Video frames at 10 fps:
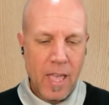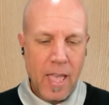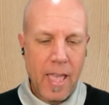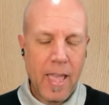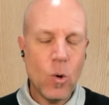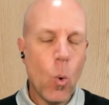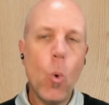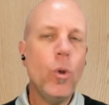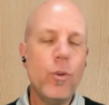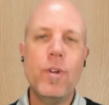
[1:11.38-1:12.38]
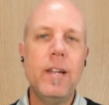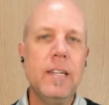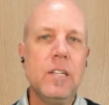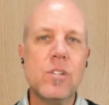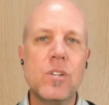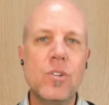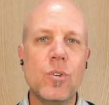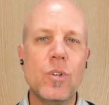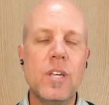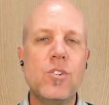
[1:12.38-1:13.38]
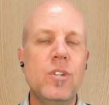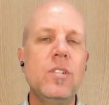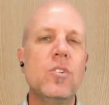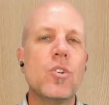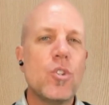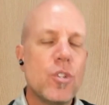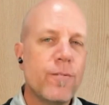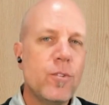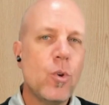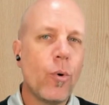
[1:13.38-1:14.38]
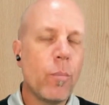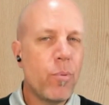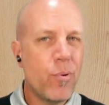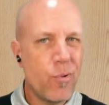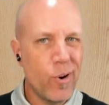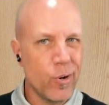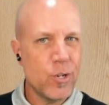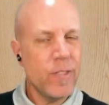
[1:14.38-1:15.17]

And all you really need to do is you need to shift your approach.